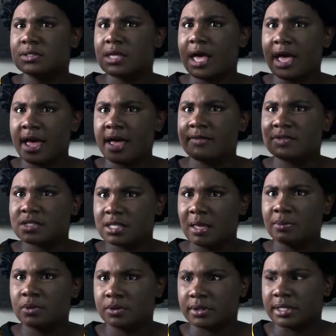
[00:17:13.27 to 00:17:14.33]
I have
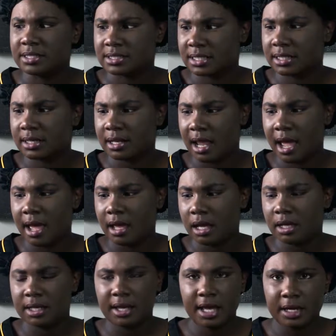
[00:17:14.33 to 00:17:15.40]
slept on this and
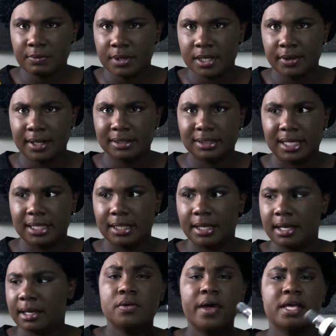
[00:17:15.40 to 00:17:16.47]
I kind of regret that.
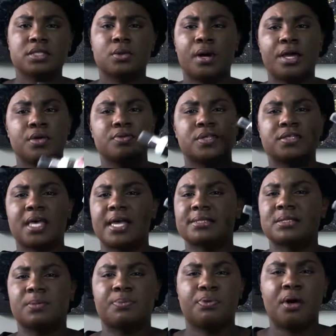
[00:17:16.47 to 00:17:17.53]
Like, you guys know I use this
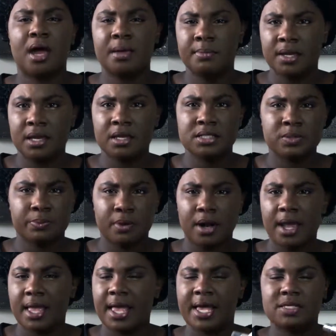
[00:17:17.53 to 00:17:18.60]
as a priming
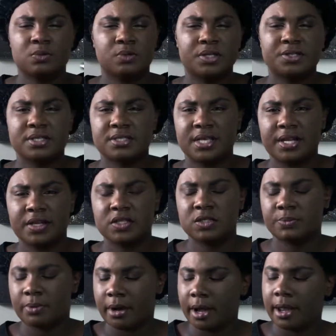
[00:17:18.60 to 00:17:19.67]
spray as well as a setting
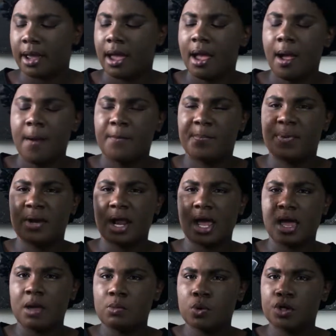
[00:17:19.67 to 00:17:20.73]
spray, but I
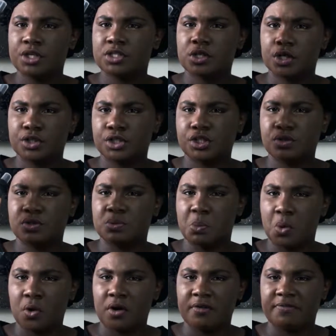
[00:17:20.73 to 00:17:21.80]
am going to start to use
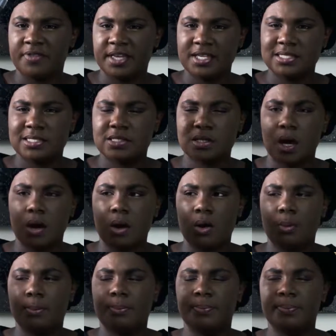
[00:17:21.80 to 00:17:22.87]
more of this.
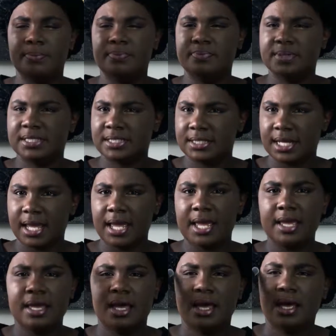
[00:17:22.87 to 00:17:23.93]
So
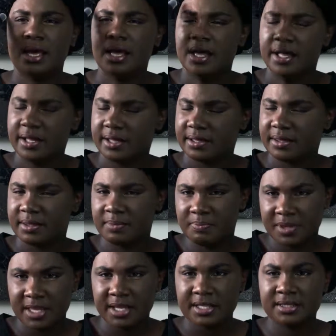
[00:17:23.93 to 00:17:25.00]
today
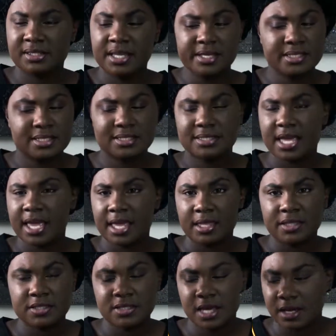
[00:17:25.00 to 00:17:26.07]
NYX is taking
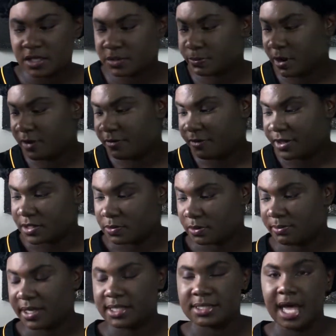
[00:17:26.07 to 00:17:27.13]
the setting spray for this
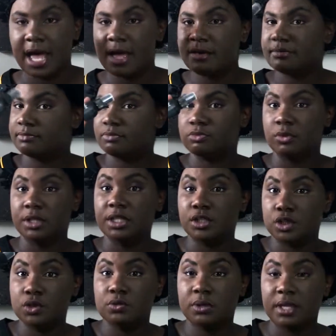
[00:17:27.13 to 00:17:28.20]
one because I really do